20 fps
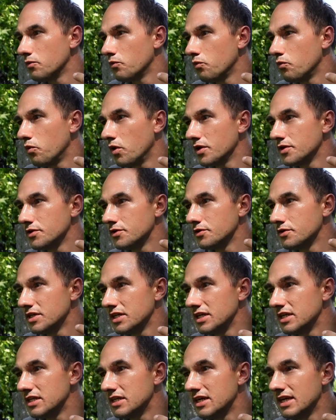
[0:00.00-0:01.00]
what you
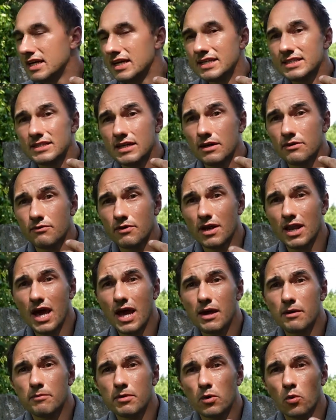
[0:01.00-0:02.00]
need is a
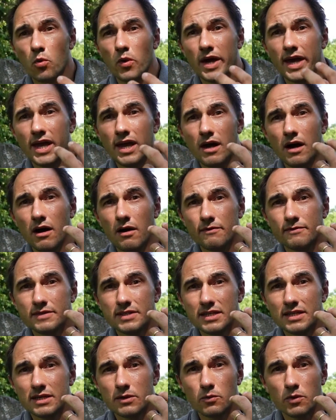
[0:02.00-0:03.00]
reliable way of
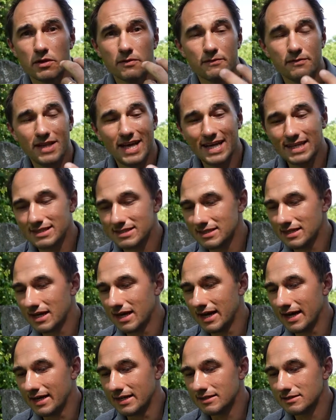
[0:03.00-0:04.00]
dealing with flats
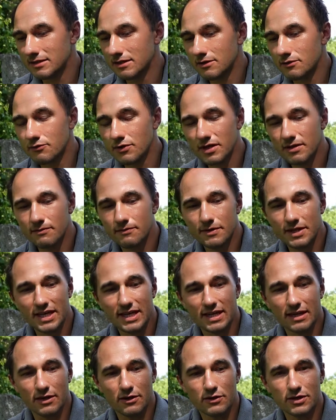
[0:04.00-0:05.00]
and
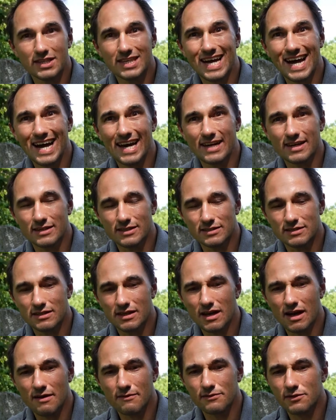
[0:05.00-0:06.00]
re-inflating your tires.
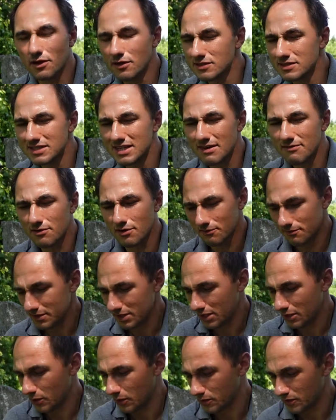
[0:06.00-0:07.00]
I've done several
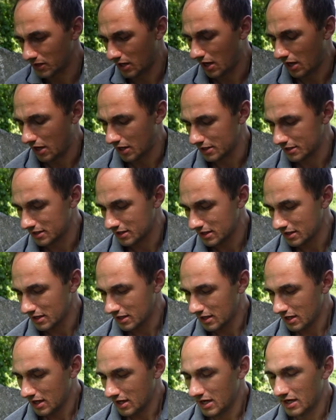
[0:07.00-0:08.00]
videos on
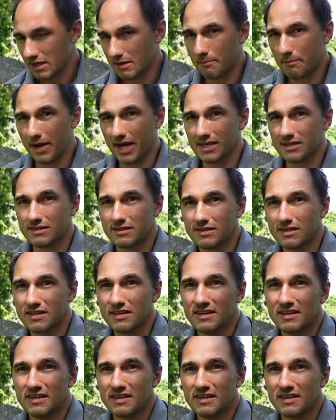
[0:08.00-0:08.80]
the best